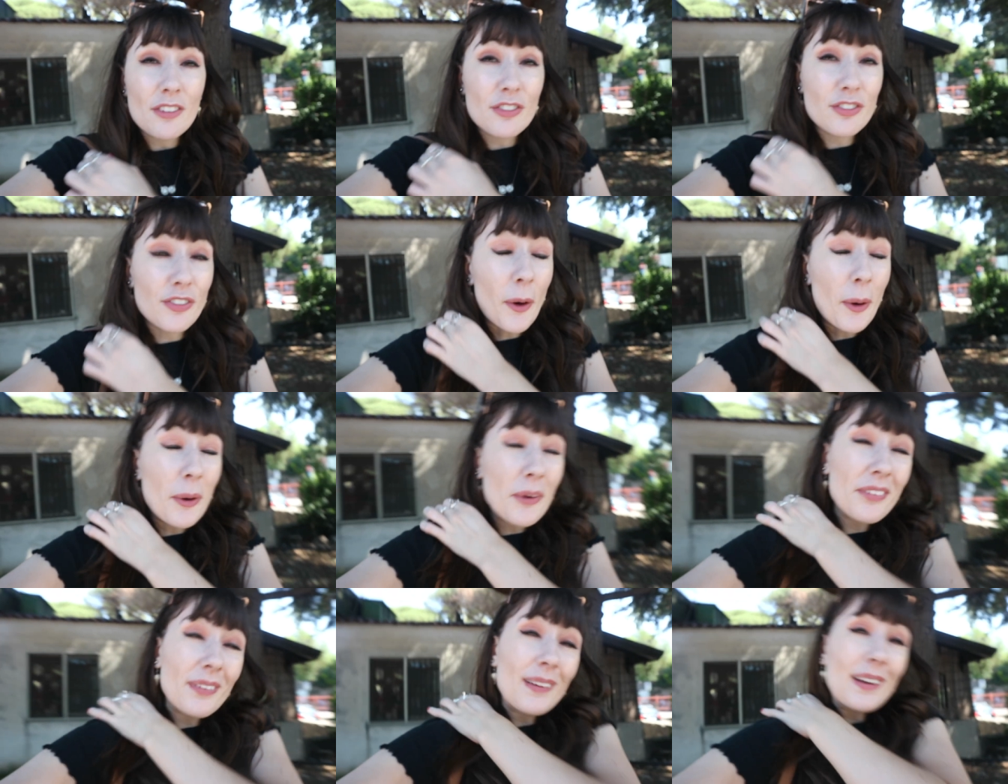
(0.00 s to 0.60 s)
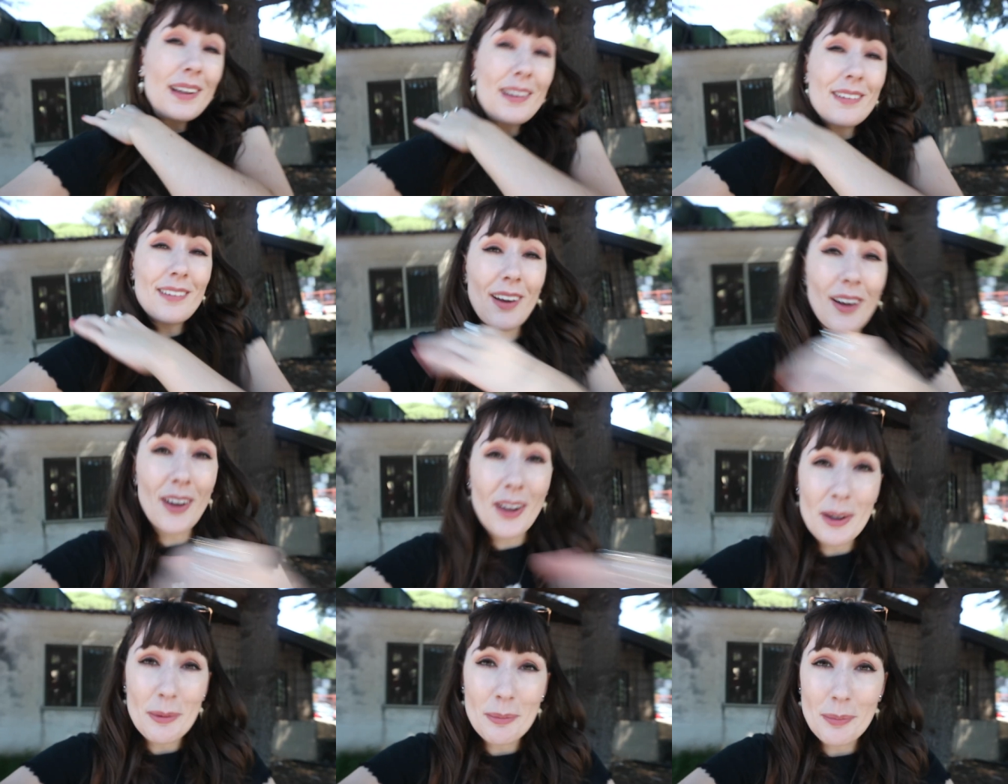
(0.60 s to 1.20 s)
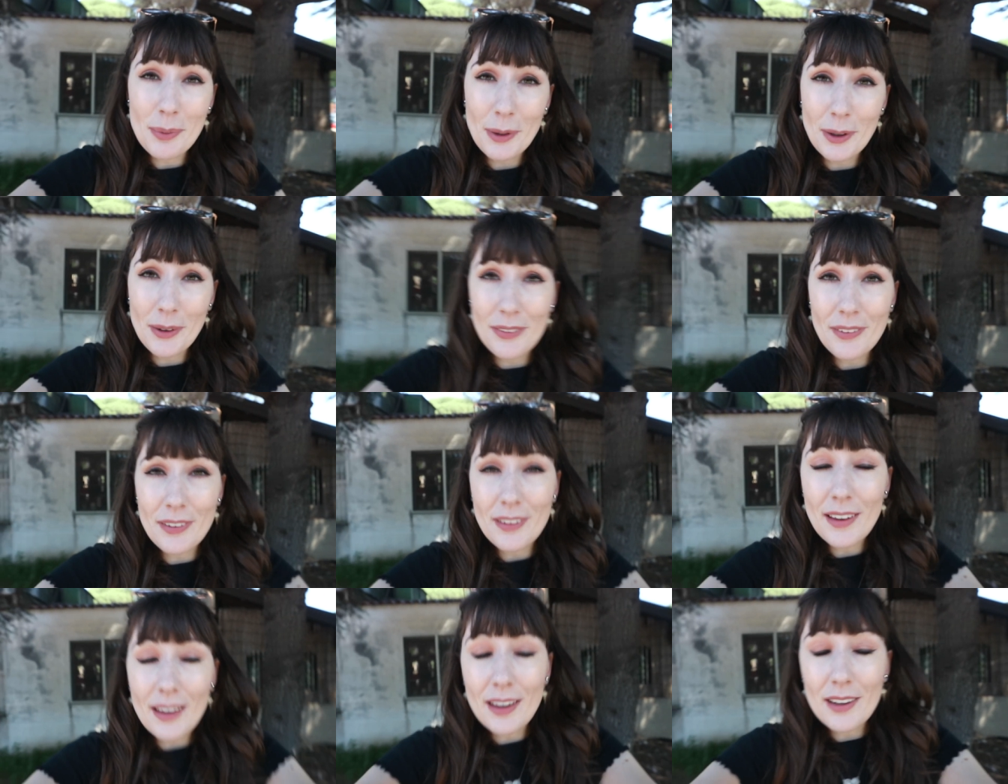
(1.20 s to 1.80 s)
frozen in time because
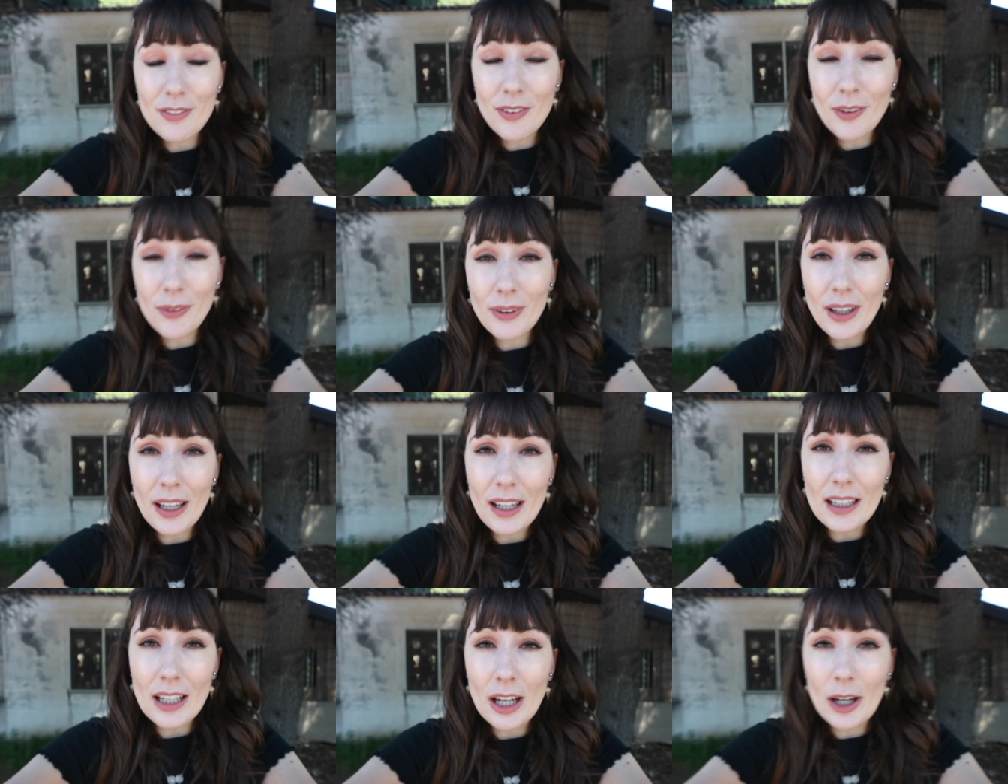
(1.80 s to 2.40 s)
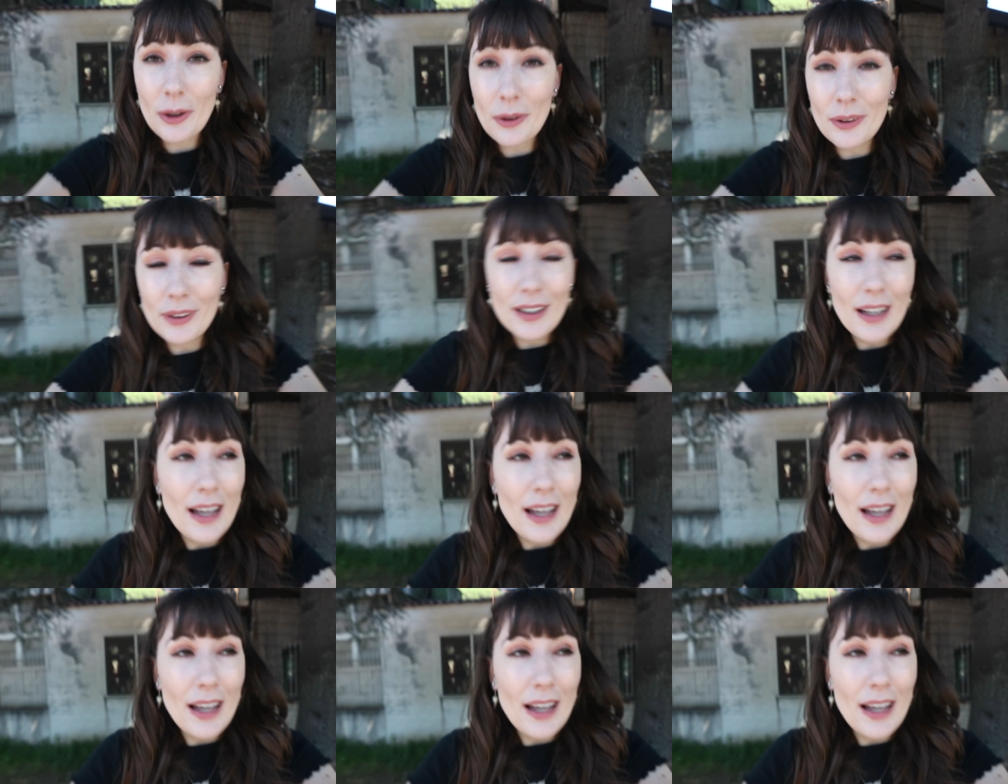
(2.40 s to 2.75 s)
of the volcano